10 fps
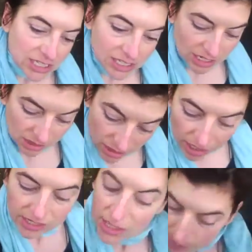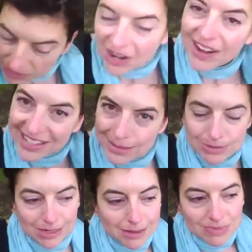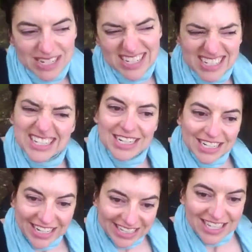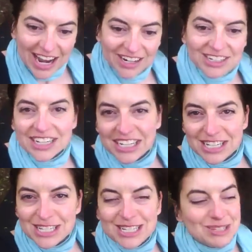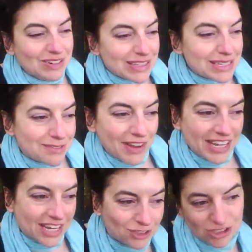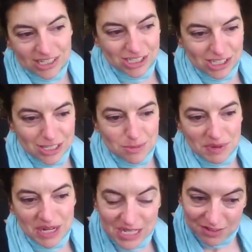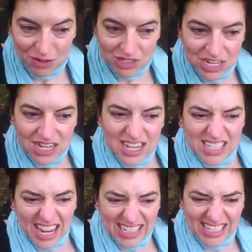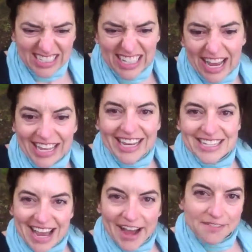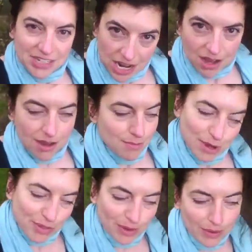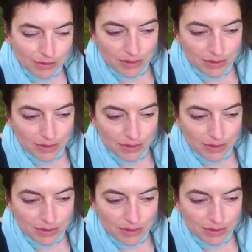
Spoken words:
So keeping on, but it's tiring, and it's one of these funny contradictions because, of course, technically I guess I have time, although